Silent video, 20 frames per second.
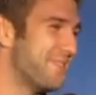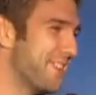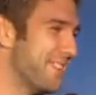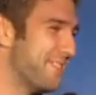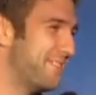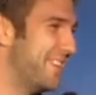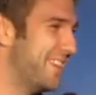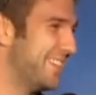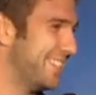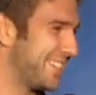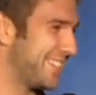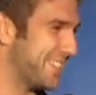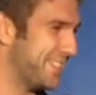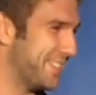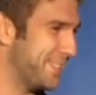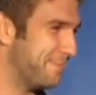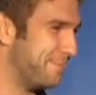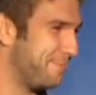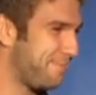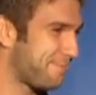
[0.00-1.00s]
for a
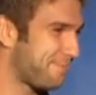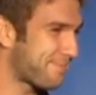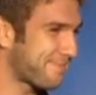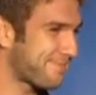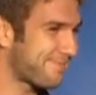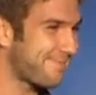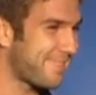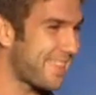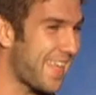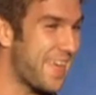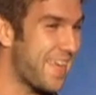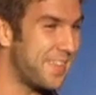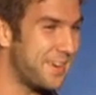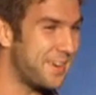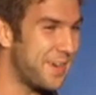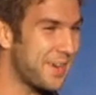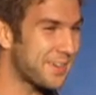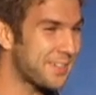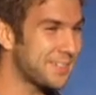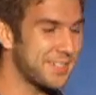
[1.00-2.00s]
physical, and the
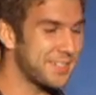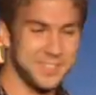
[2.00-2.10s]
doctor